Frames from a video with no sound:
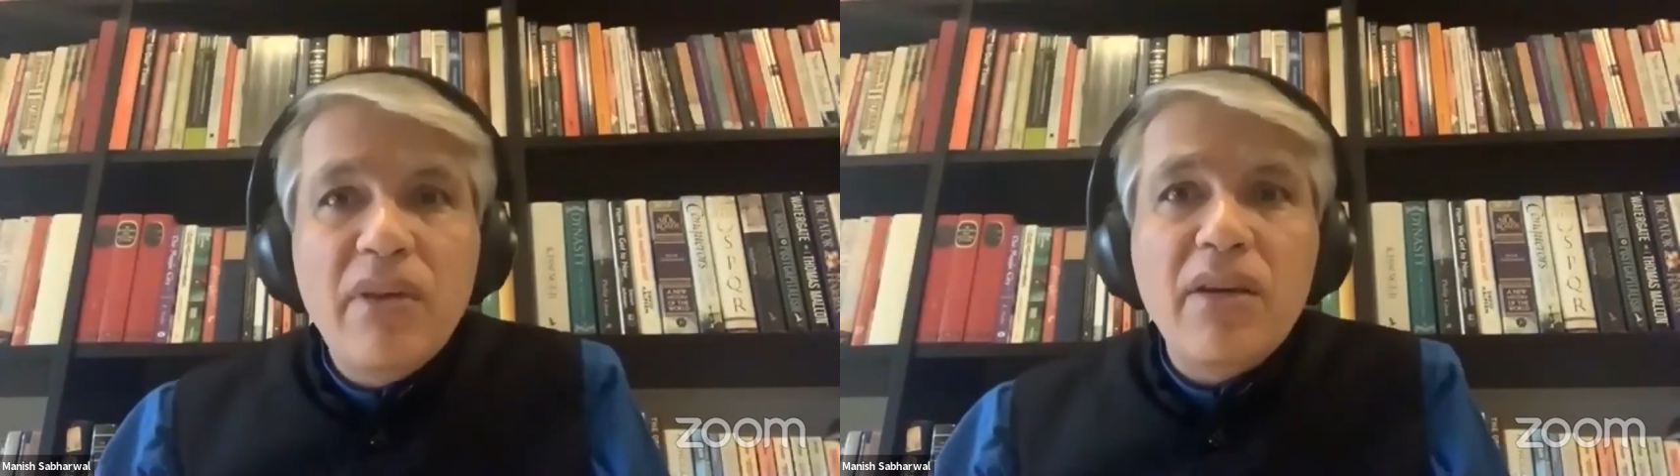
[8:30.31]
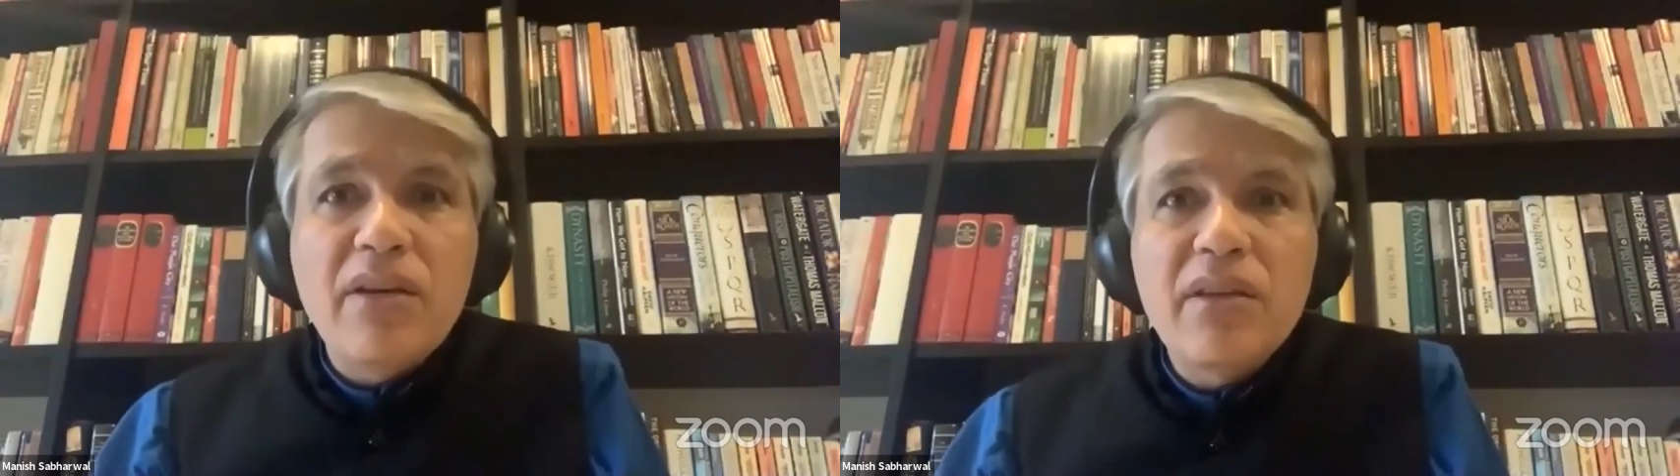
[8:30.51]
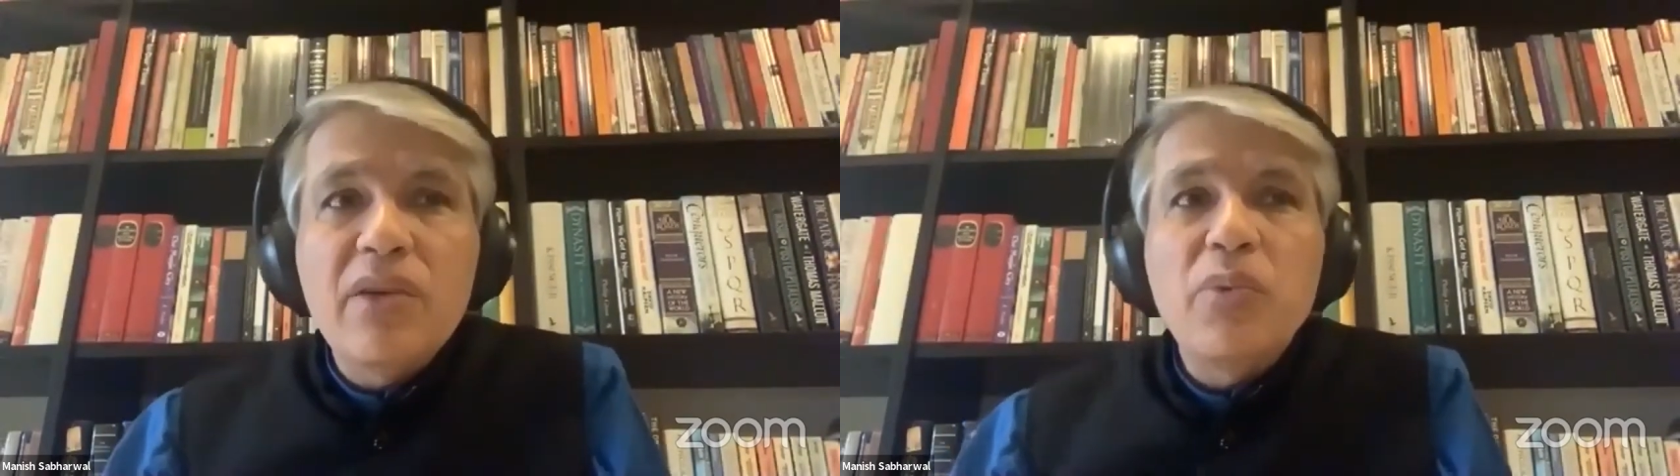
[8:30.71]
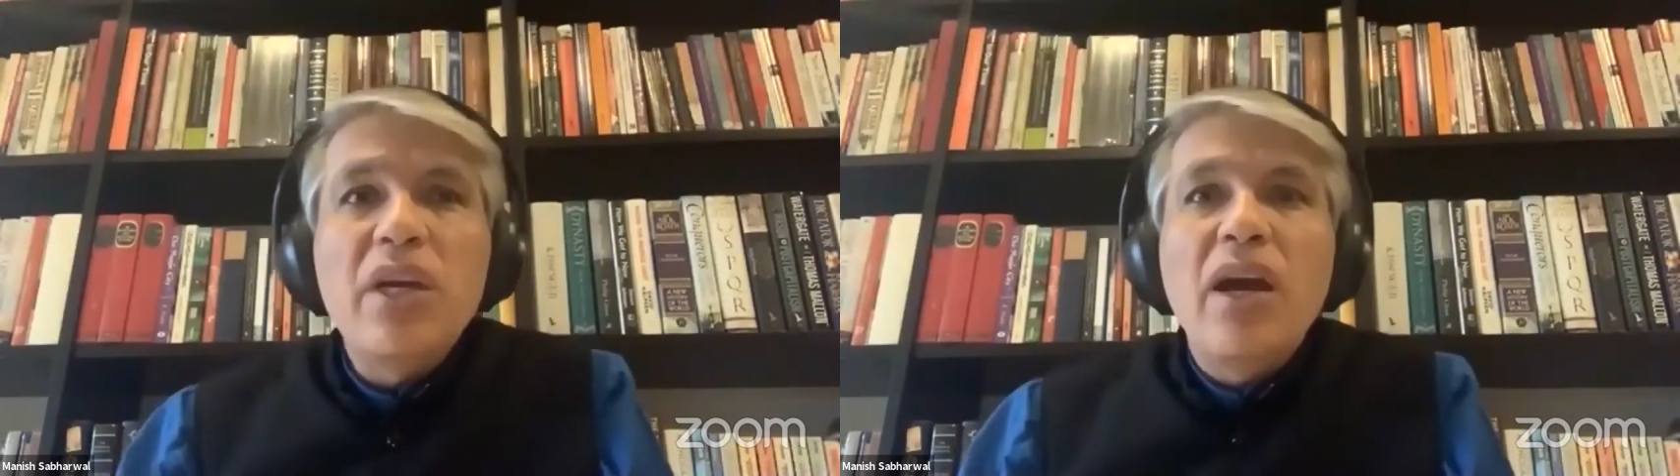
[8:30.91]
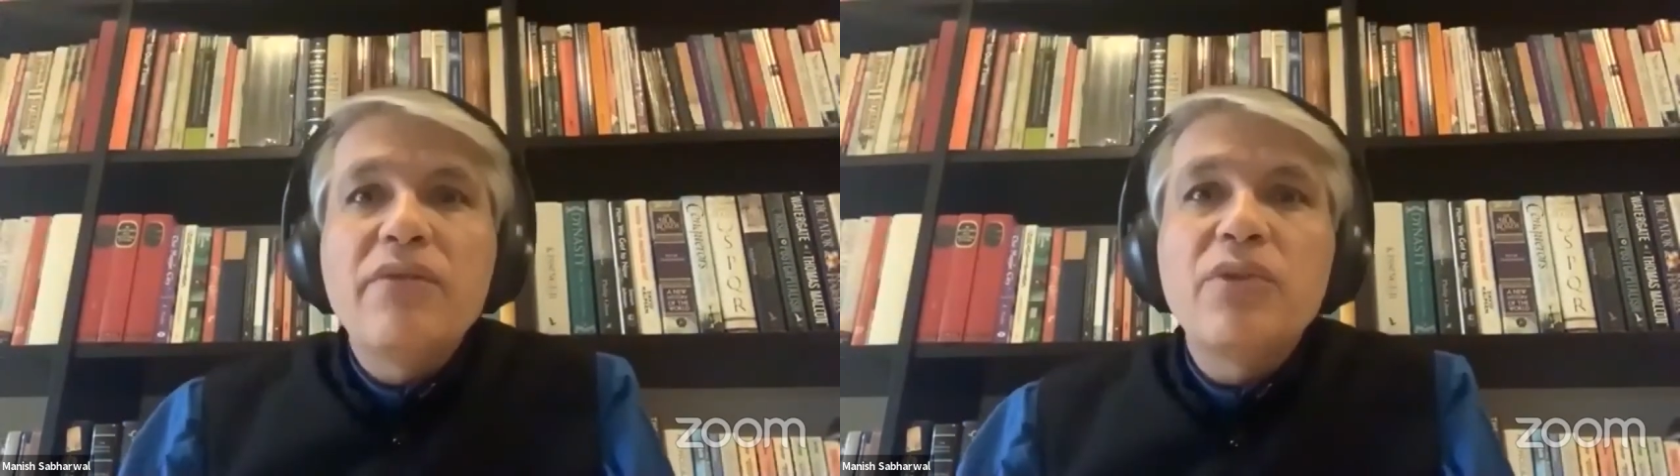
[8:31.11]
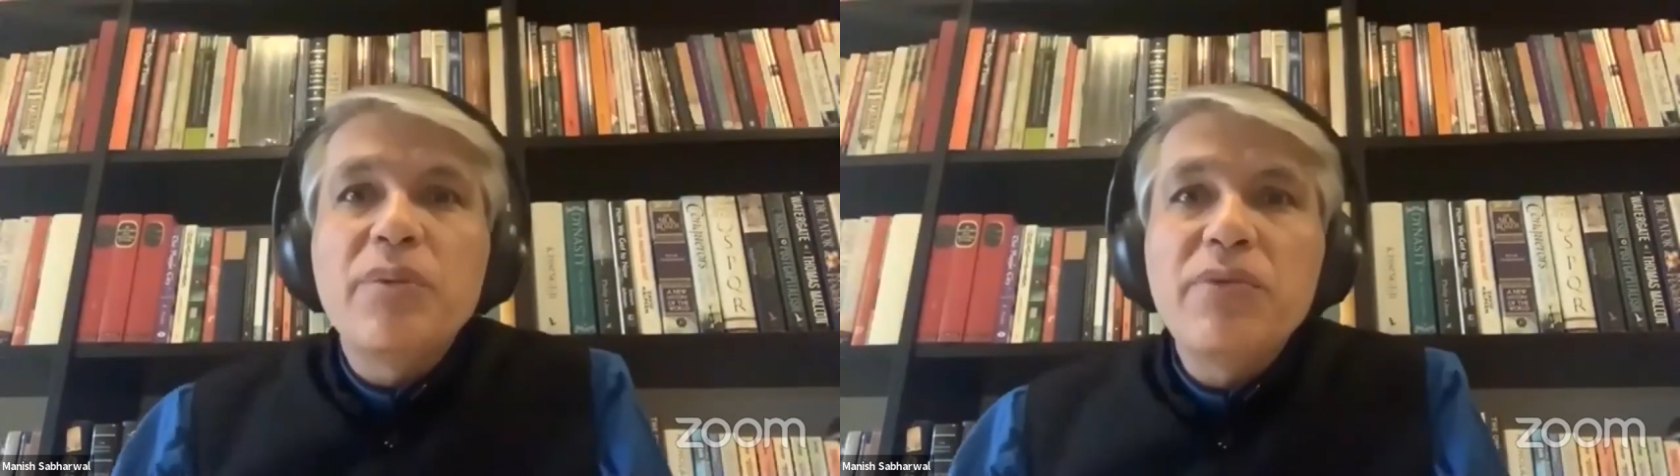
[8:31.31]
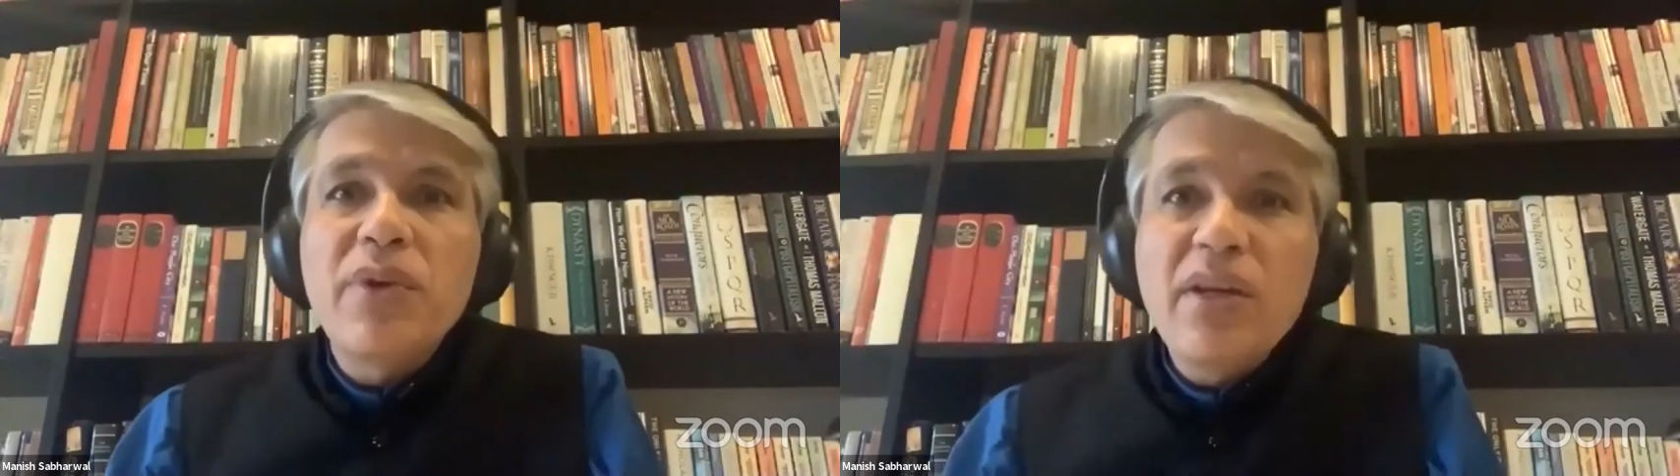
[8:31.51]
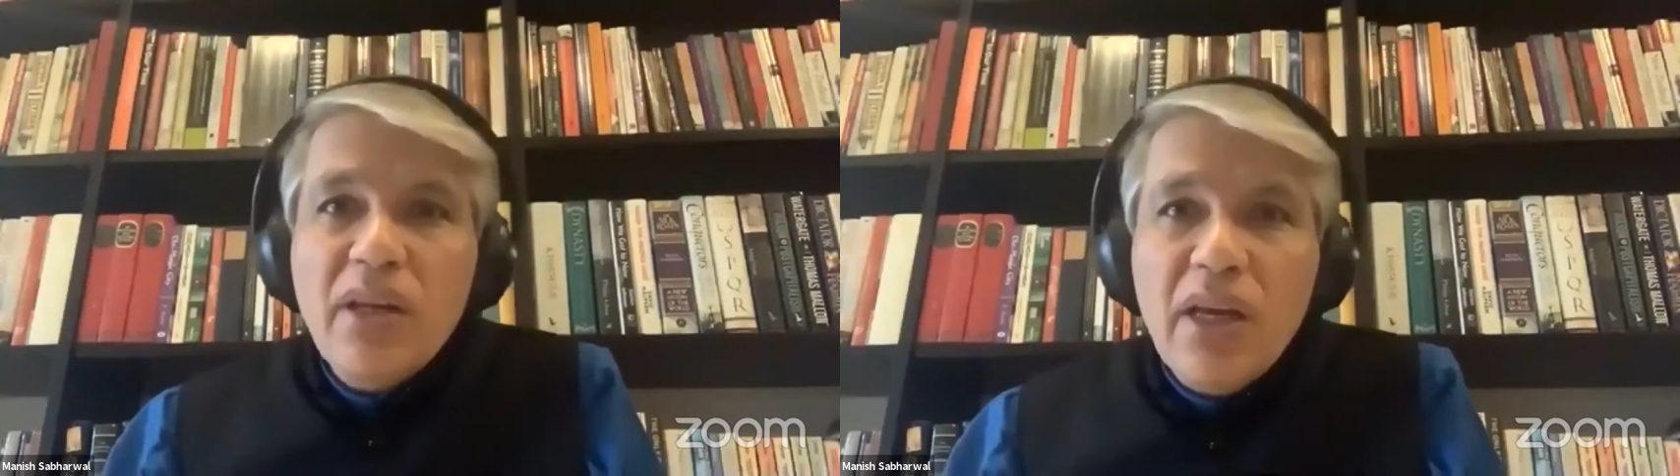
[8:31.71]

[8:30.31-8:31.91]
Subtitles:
think that we have to be very